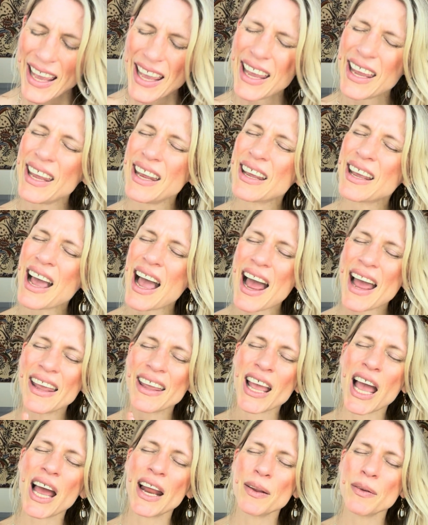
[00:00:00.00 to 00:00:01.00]

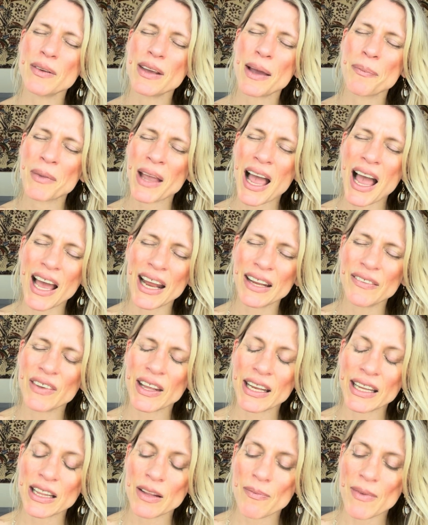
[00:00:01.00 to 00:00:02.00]
I'm kind of
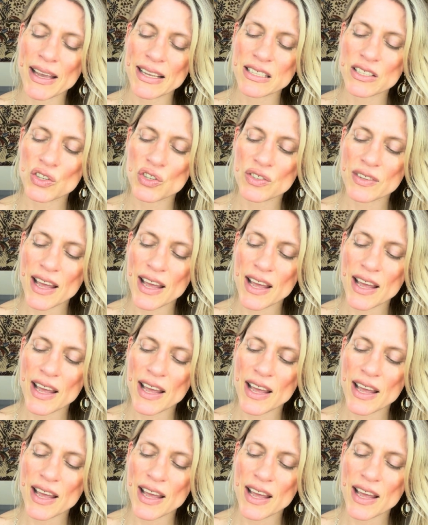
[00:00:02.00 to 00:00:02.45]
getting the message